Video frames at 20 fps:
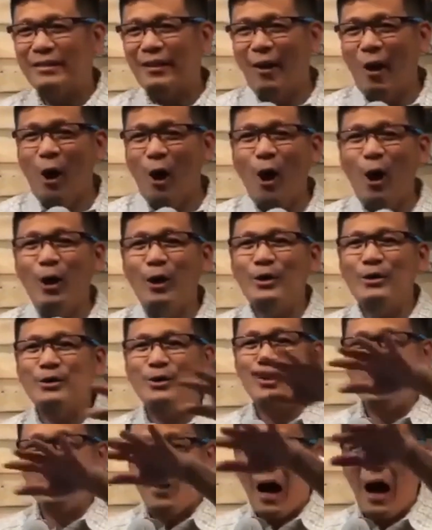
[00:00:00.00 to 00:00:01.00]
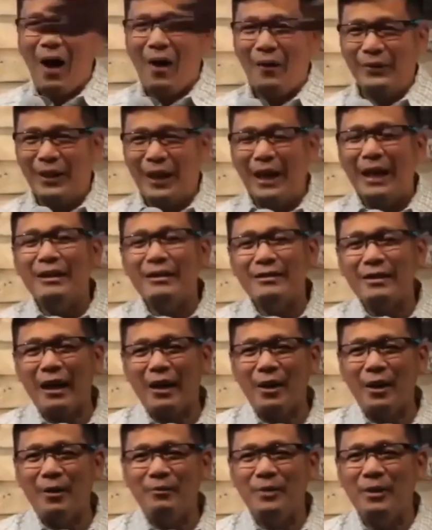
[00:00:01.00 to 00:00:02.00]
All throughout the entire
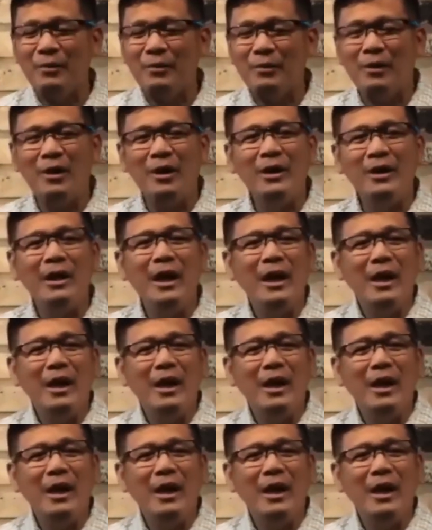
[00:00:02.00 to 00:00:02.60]
of the world,